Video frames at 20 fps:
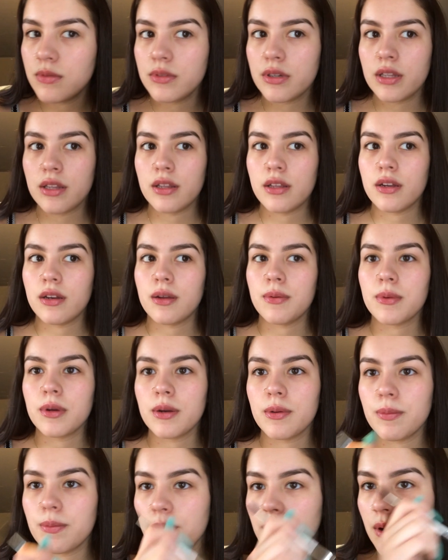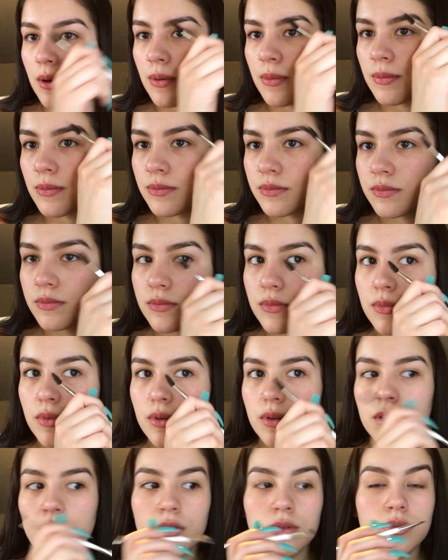and then I'm gonna
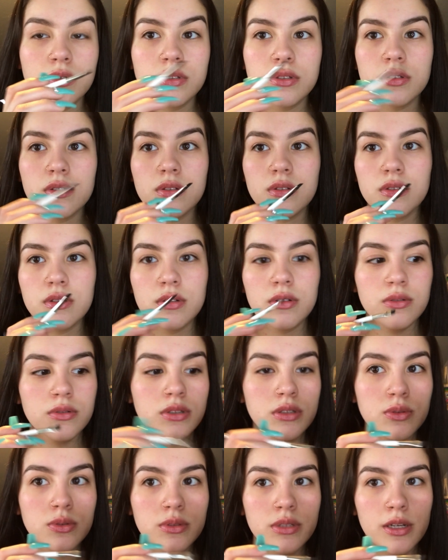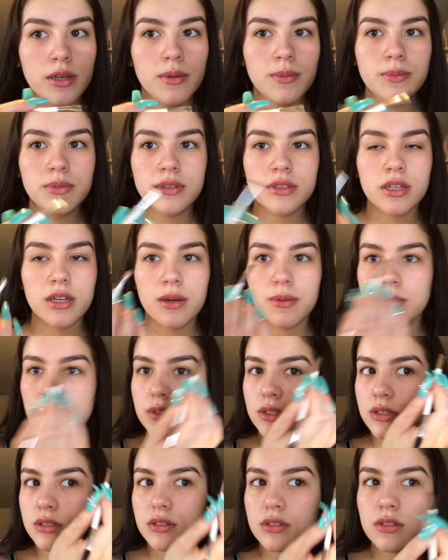use those two dips, and I'm gonna
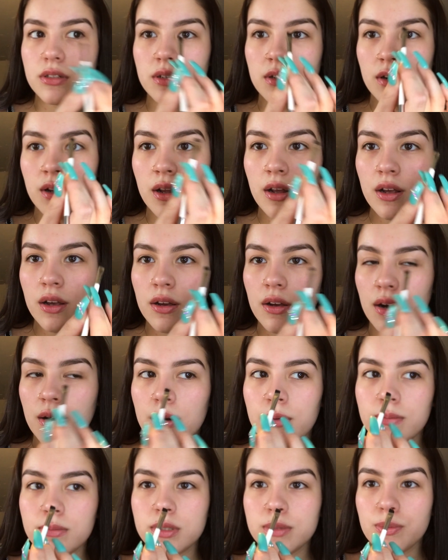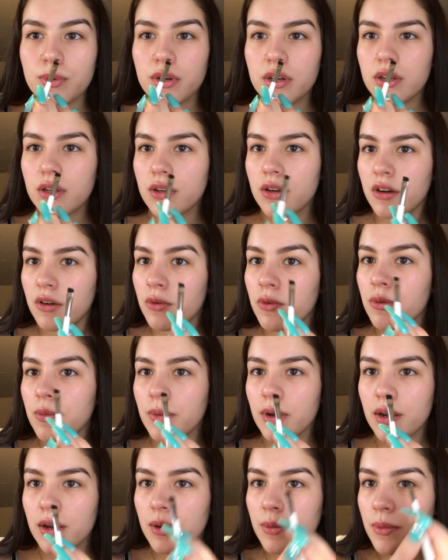just spread it over
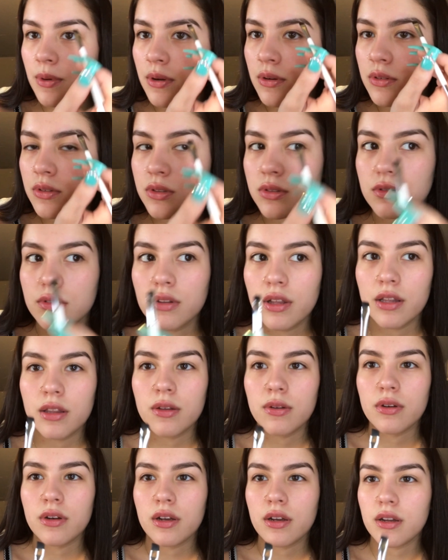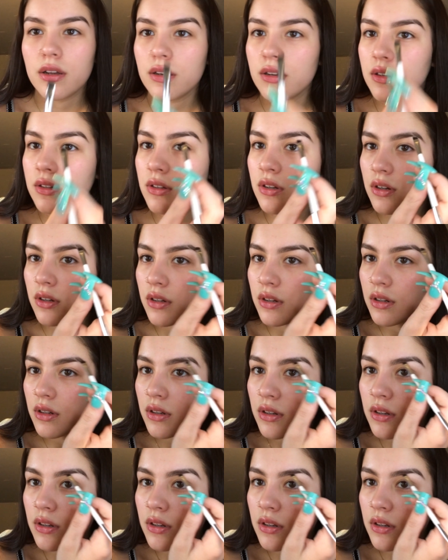my eyebrows so that they're not dark.